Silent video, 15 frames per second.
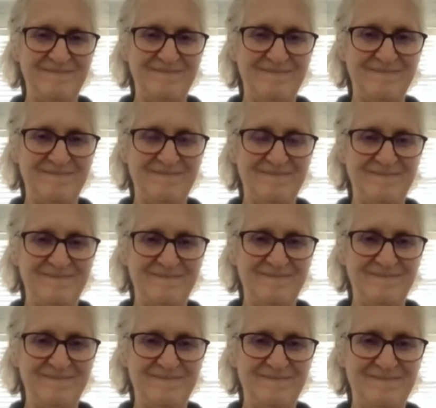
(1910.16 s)

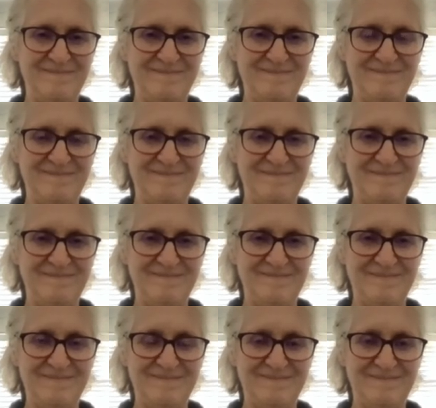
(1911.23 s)

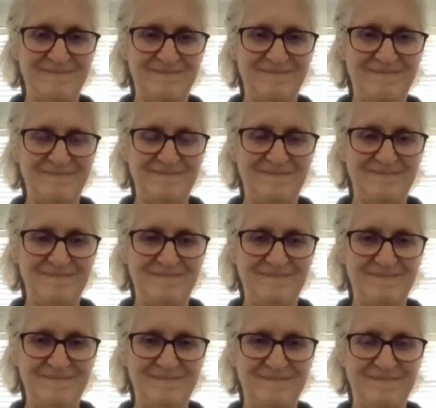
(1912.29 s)

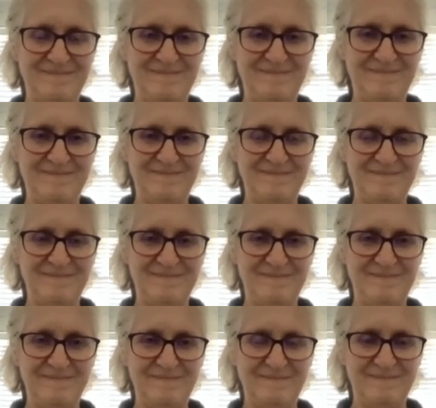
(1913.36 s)

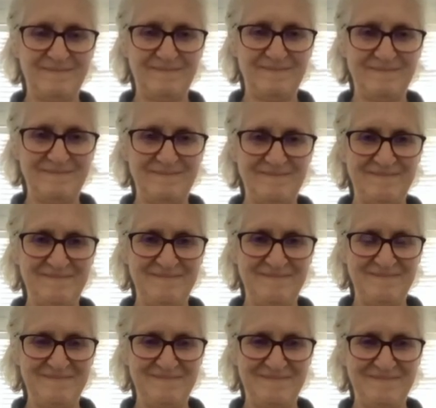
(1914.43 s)

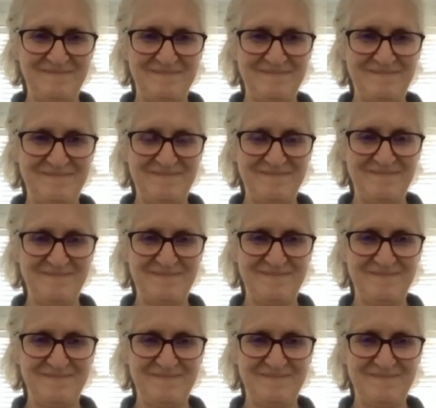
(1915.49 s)
(not speaking)